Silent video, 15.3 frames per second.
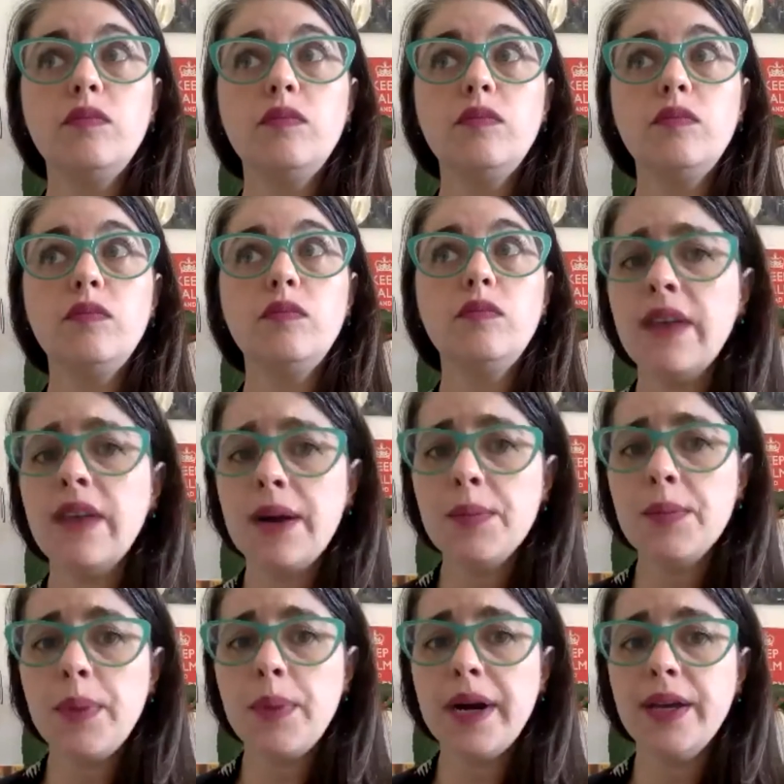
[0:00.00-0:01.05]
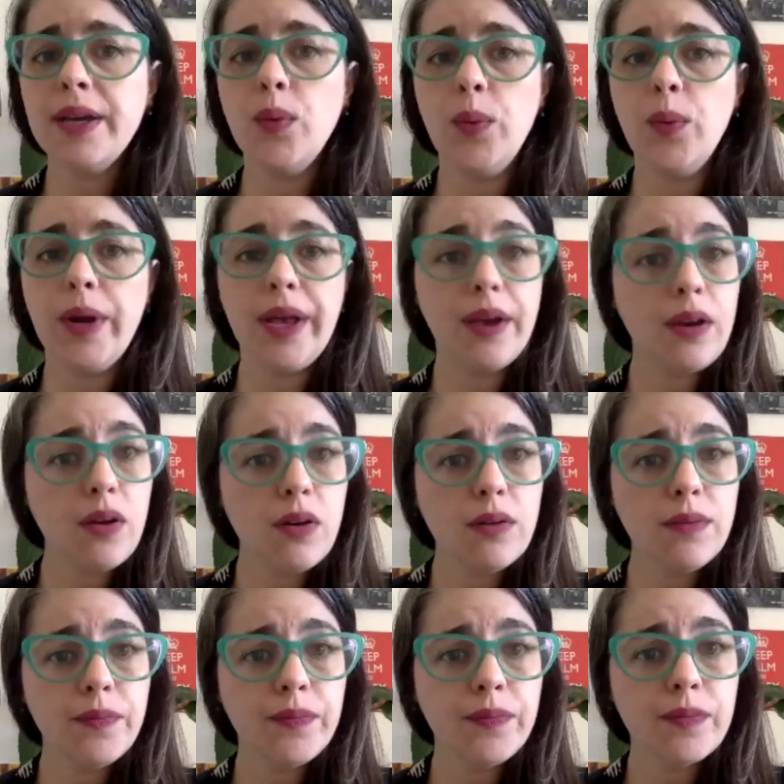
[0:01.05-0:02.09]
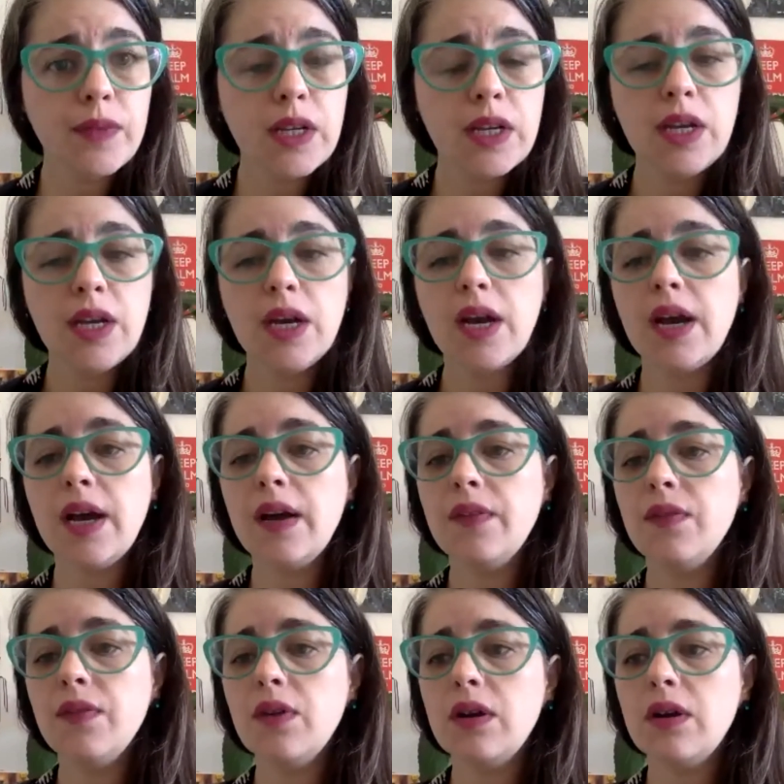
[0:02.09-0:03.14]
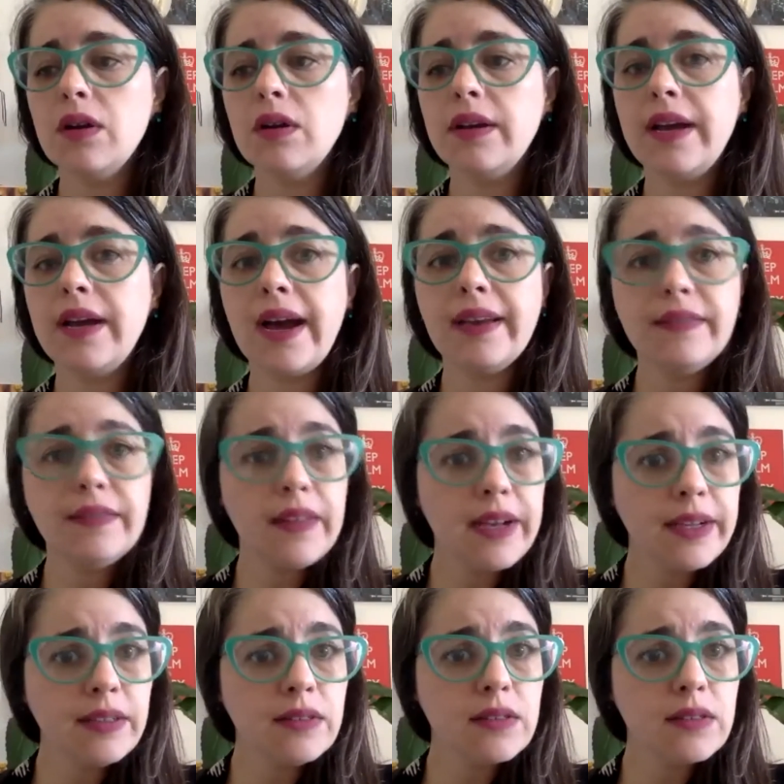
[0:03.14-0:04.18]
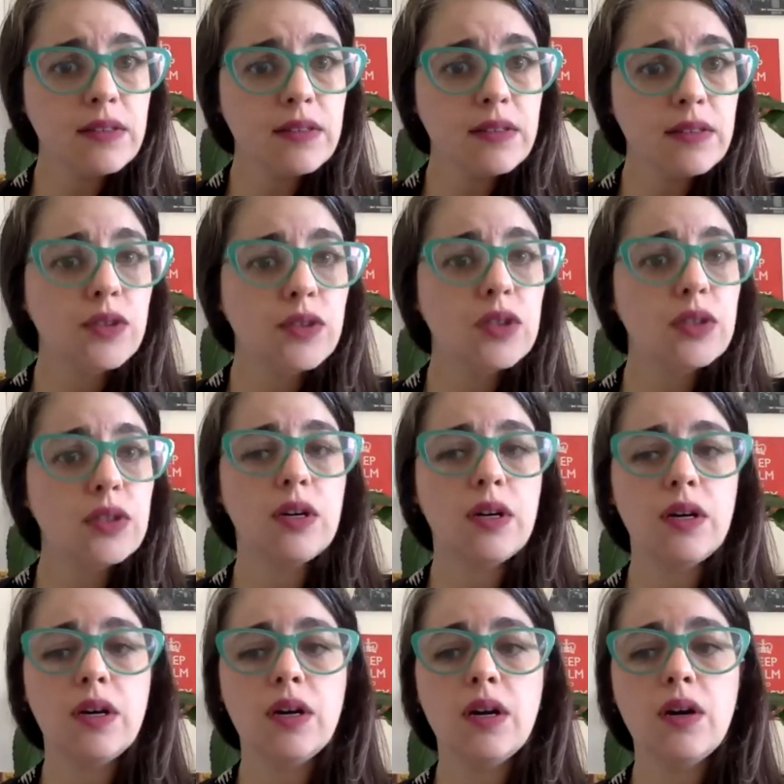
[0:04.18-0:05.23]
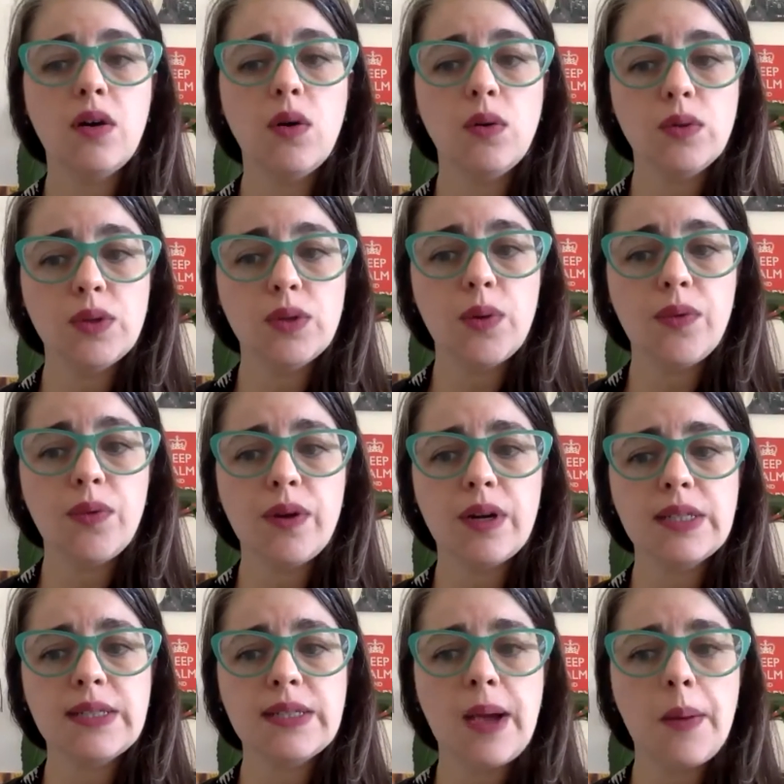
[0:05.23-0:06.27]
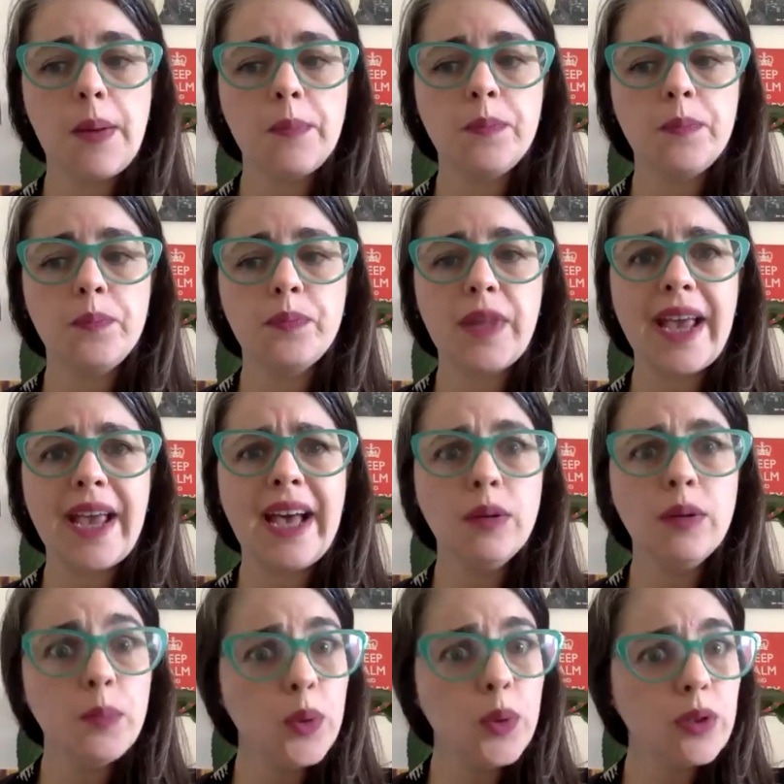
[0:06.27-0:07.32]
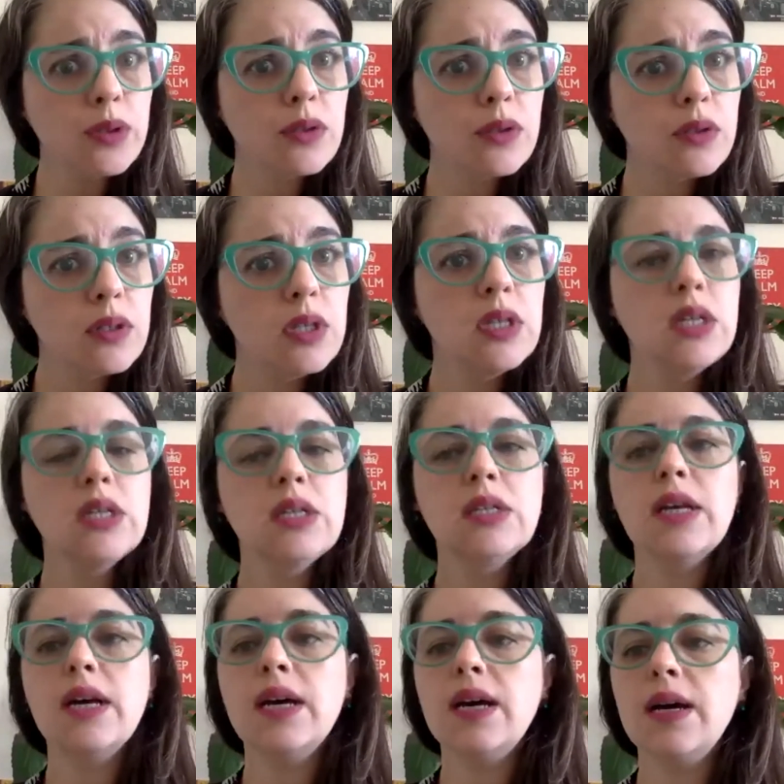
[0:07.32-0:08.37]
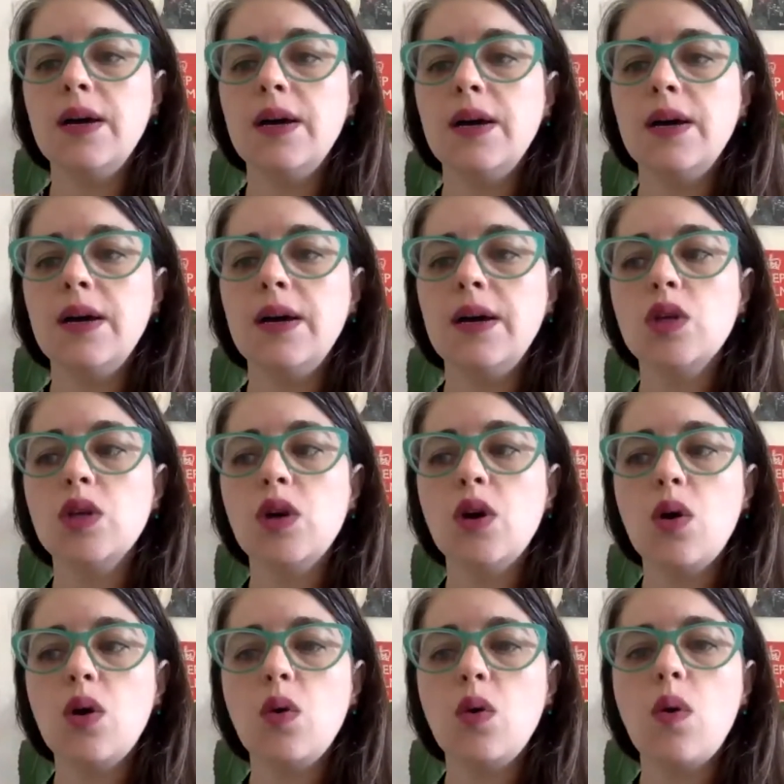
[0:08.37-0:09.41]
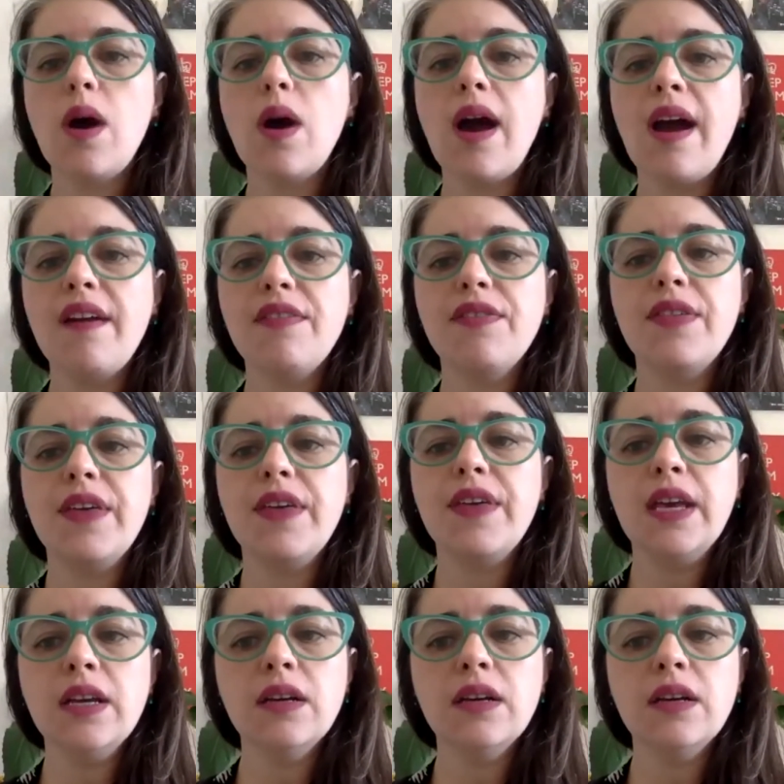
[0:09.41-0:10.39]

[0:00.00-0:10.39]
work done by UNESCO, and there are guidelines, and also there are some handbooks So I think